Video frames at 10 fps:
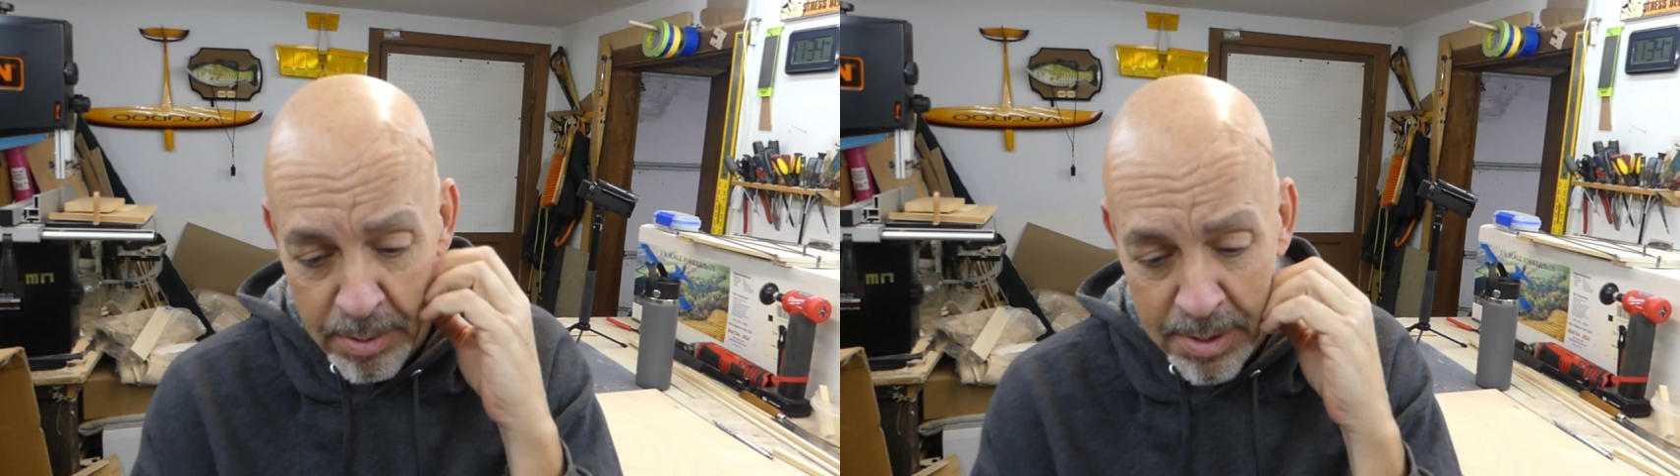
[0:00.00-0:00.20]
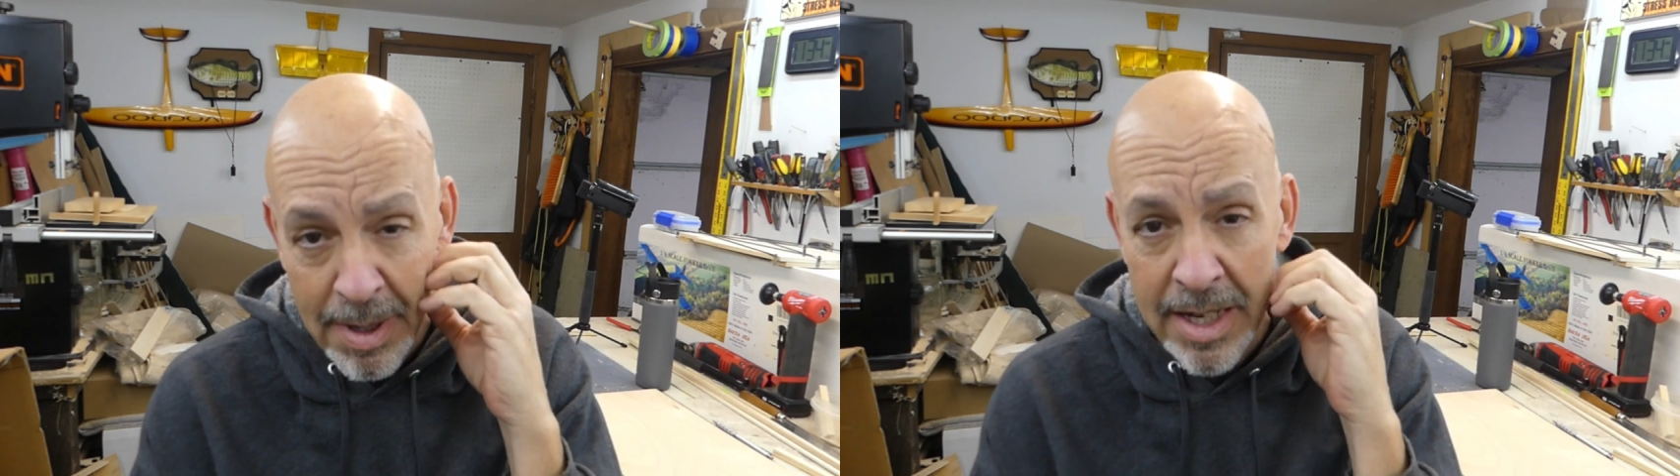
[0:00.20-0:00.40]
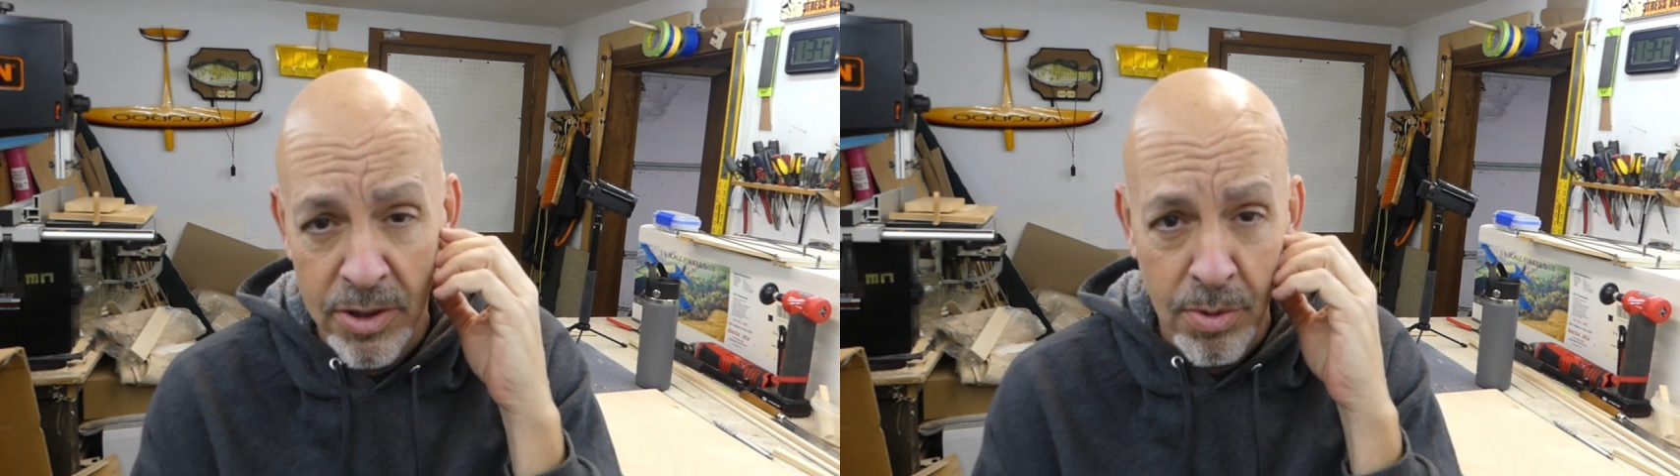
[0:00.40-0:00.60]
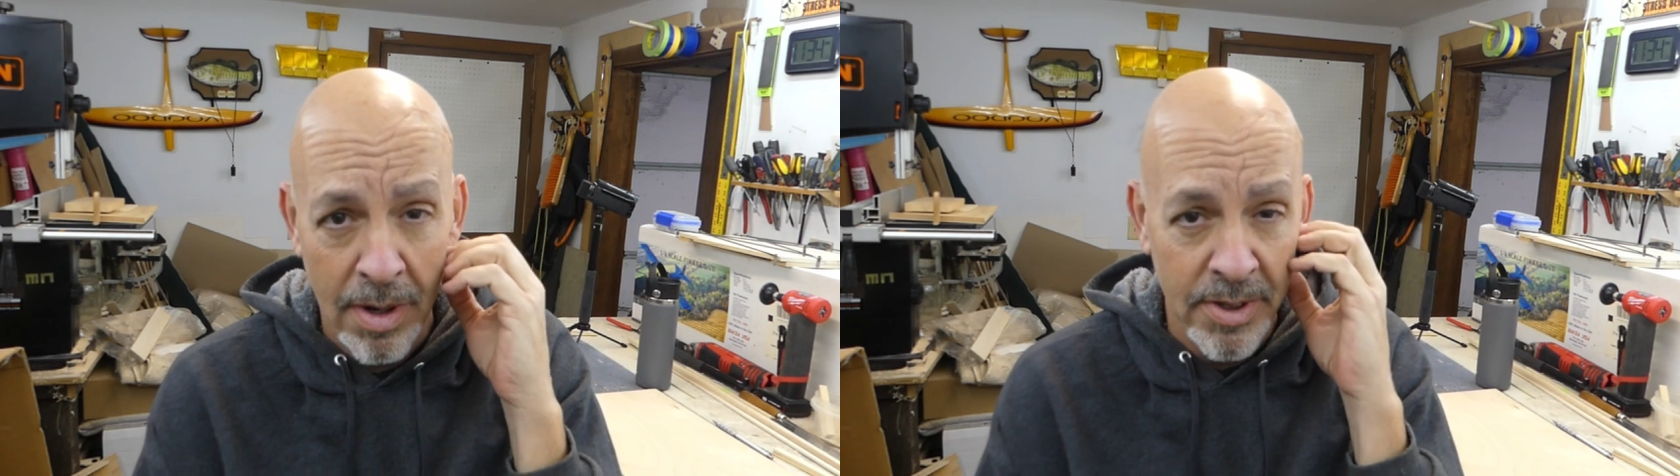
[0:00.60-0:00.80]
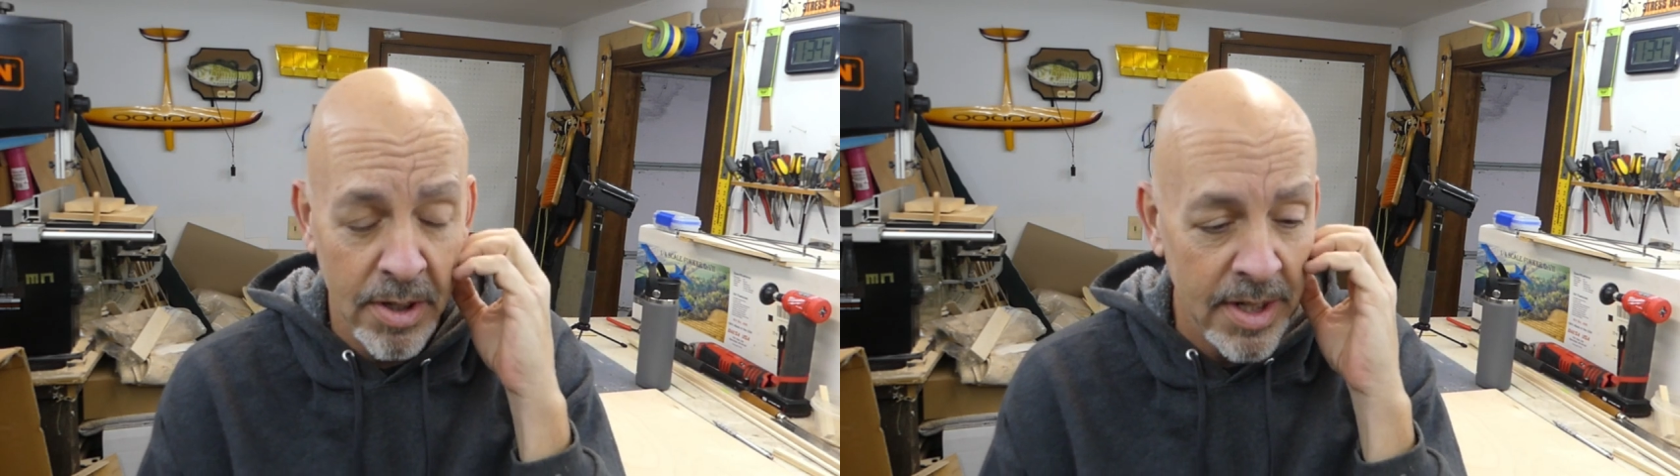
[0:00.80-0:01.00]
it was minus
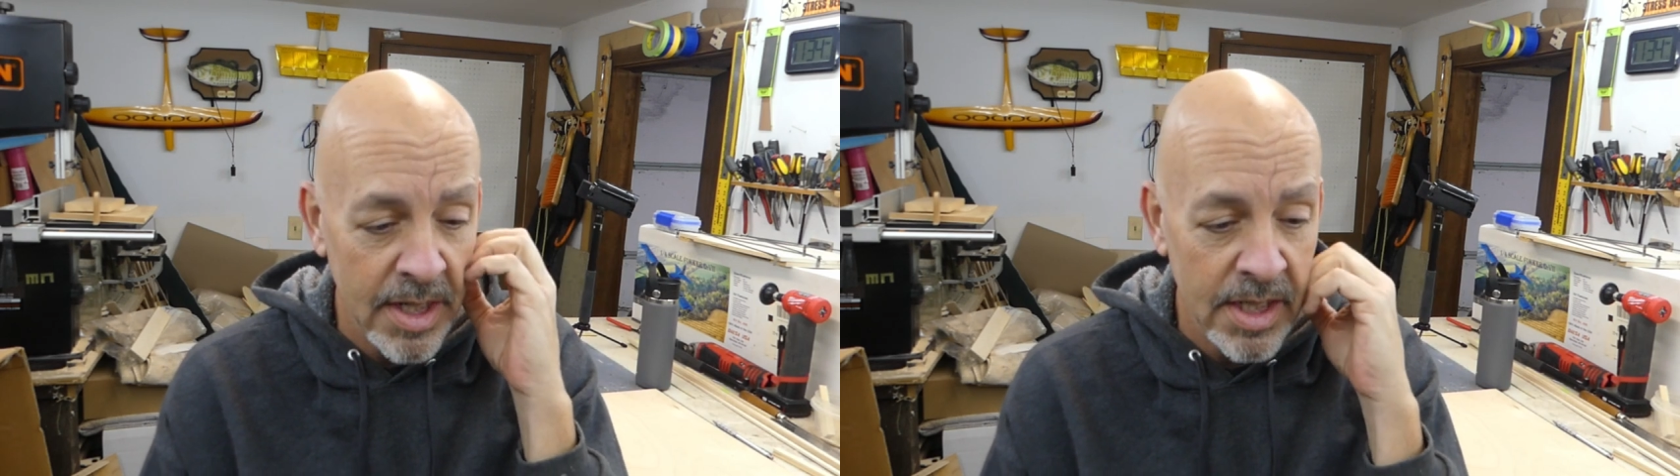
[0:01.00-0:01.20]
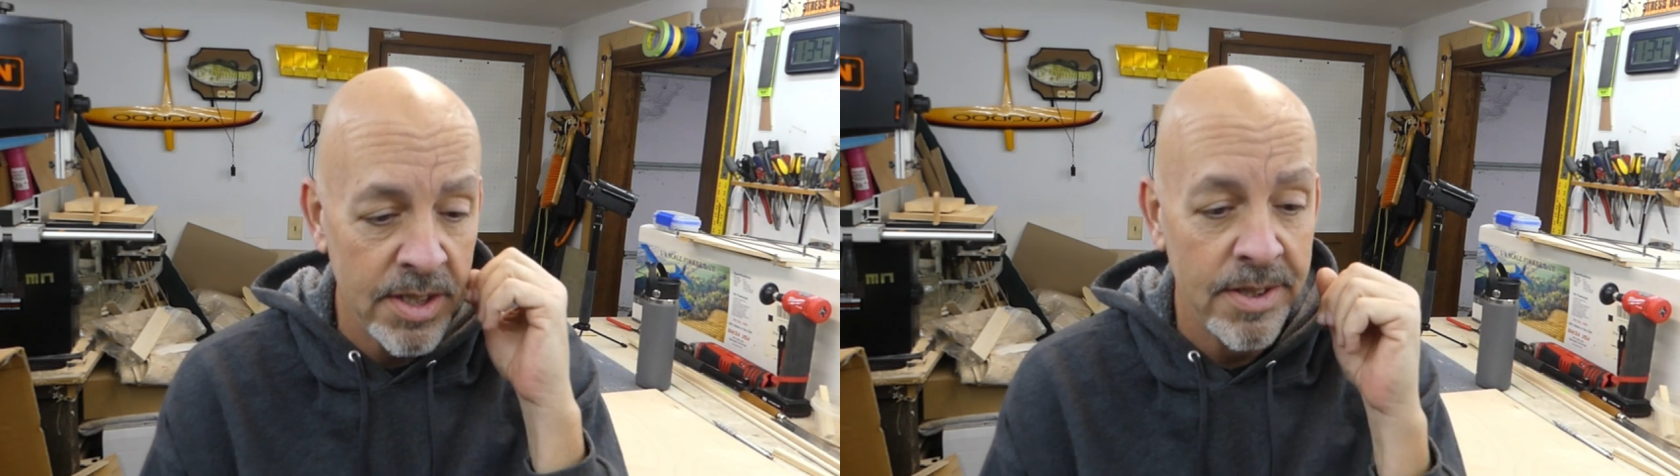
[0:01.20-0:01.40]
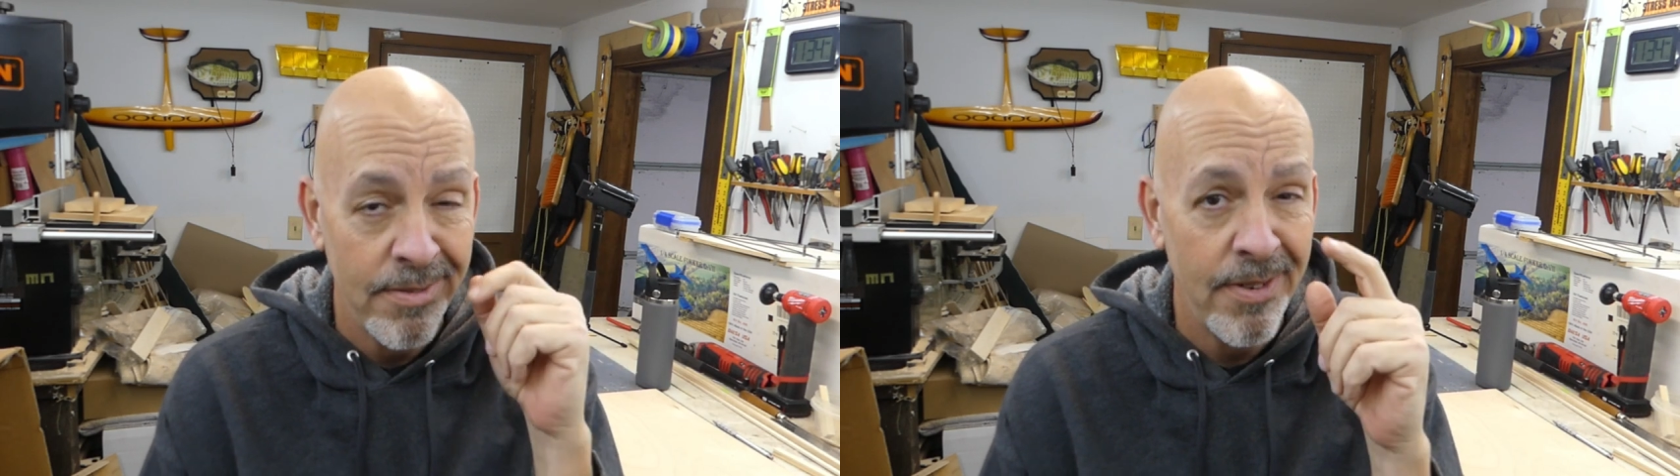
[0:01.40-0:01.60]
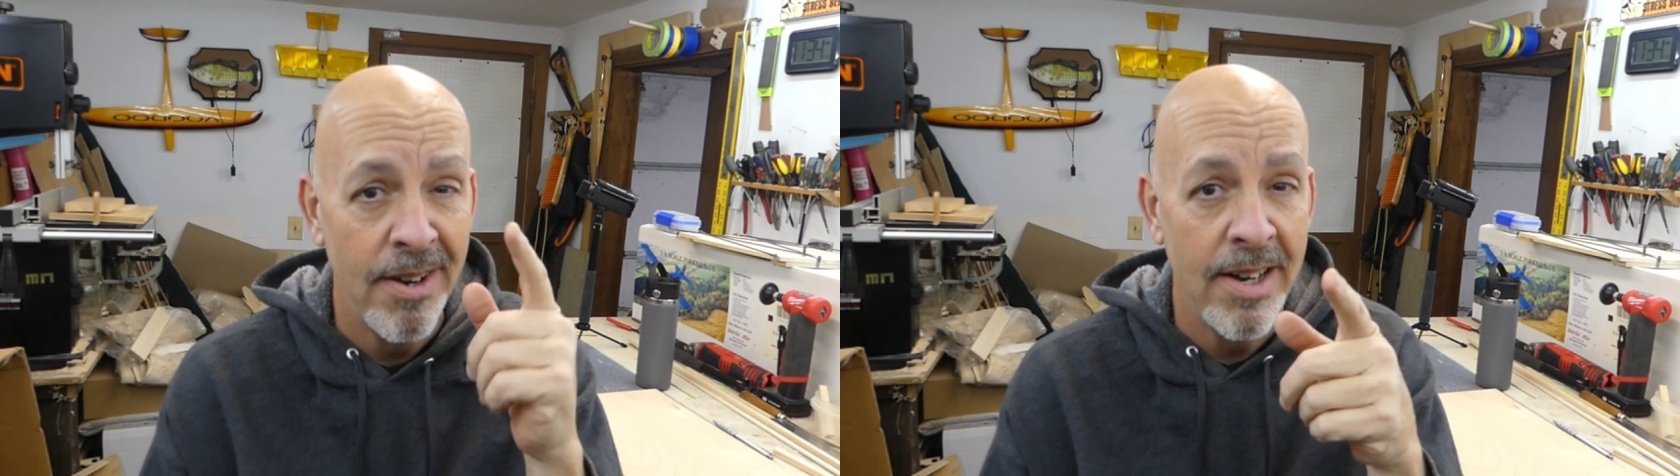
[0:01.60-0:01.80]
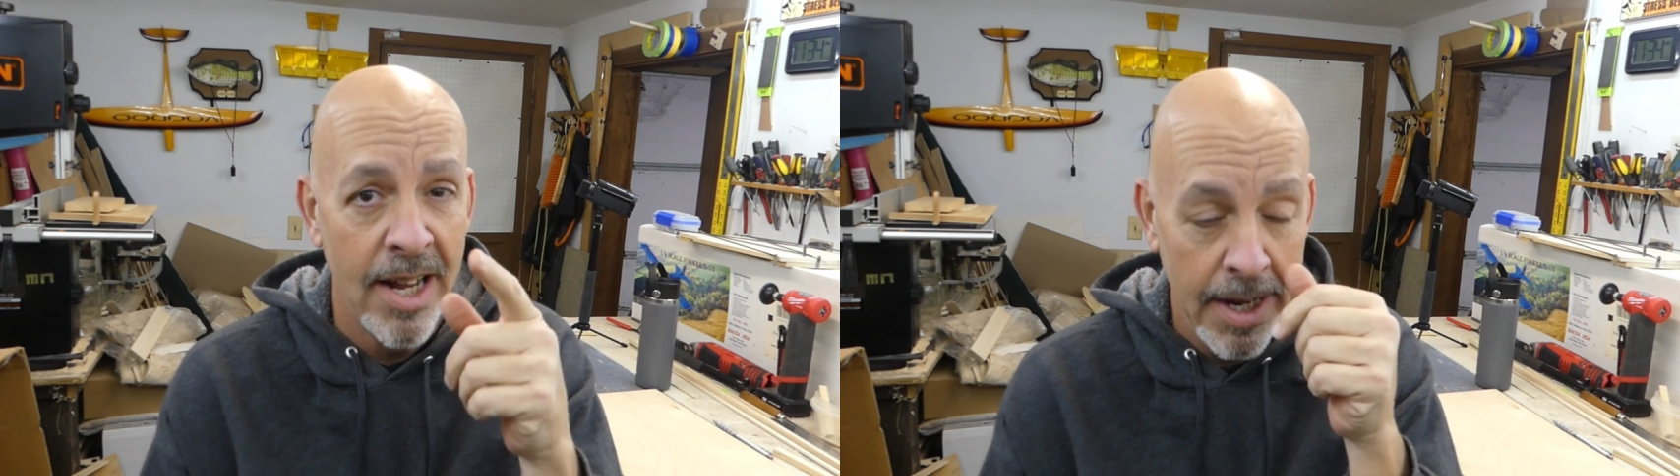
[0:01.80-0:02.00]
12 degrees
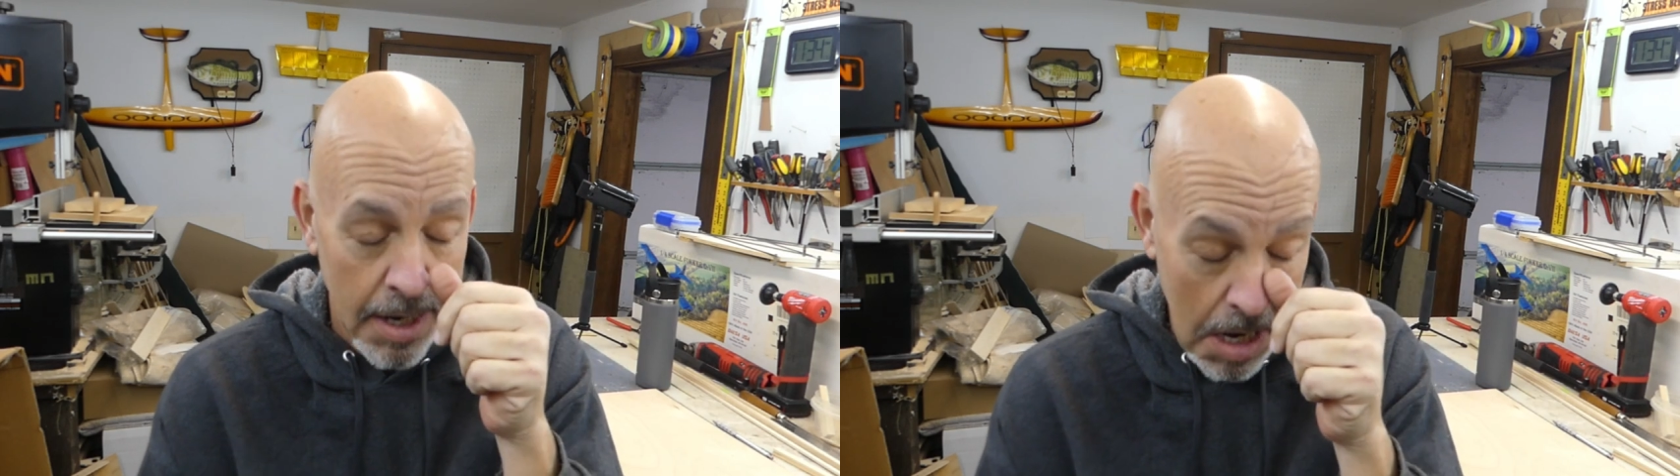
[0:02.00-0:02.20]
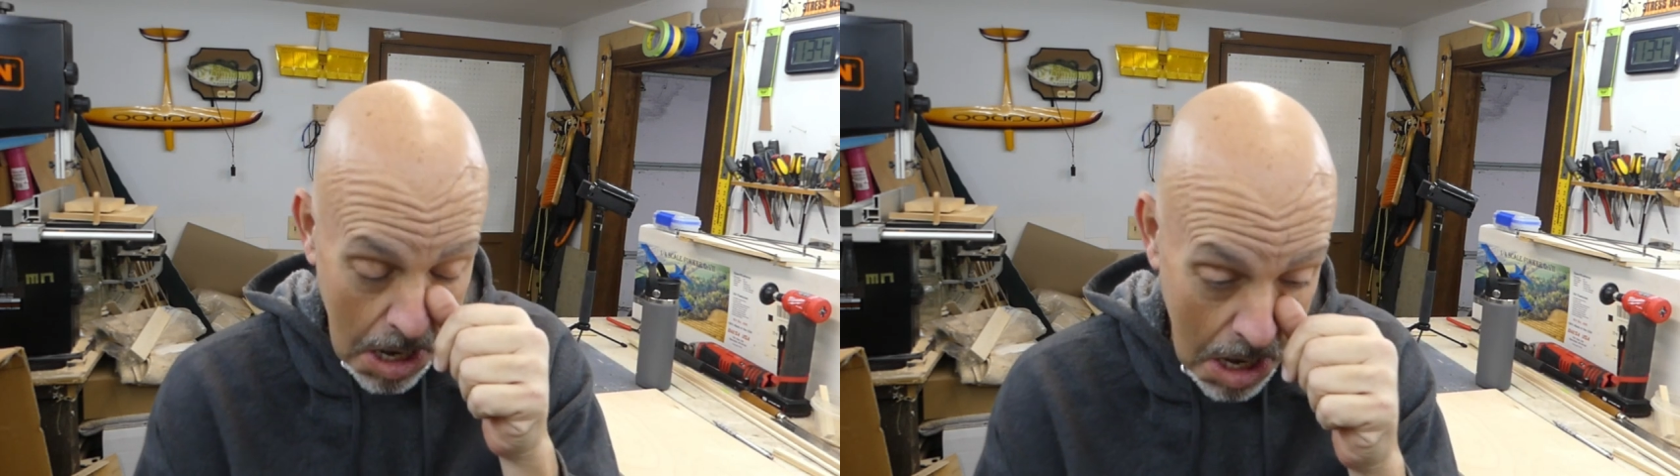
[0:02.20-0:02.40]
Fahrenheit.